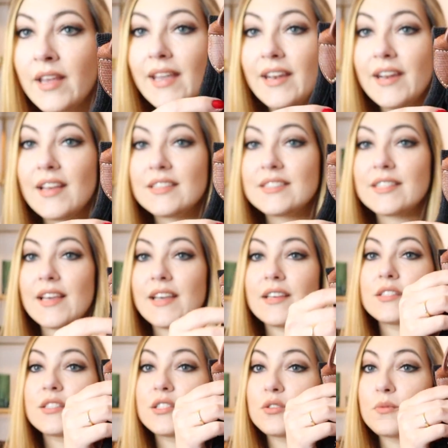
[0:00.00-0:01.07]
It is a
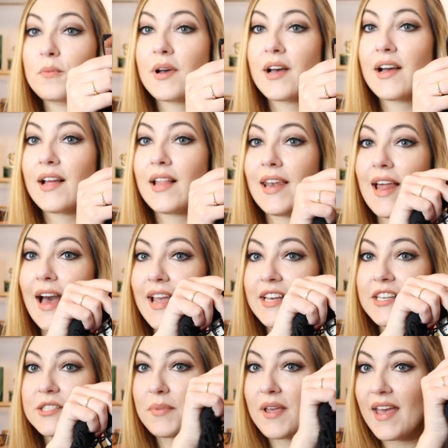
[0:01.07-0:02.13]
super
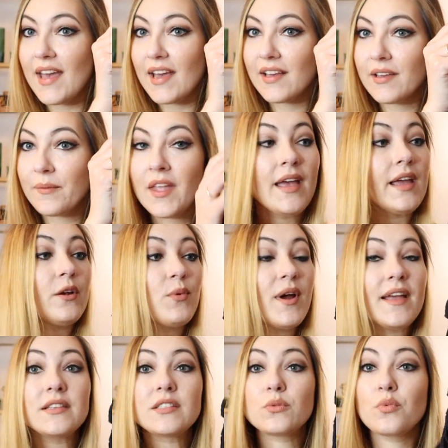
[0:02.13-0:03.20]
light bag. It
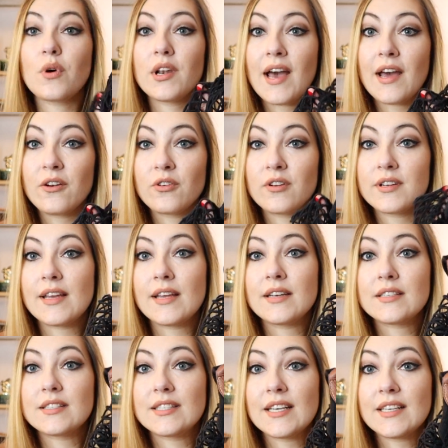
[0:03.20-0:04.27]
weighs
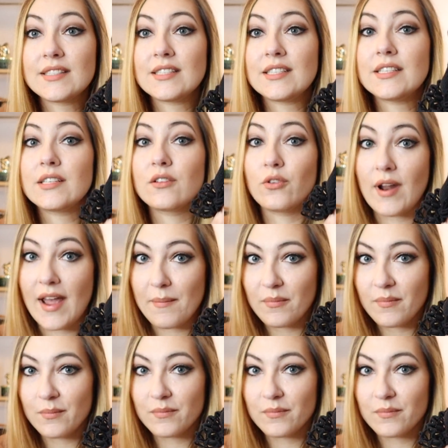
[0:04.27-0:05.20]
160 grams.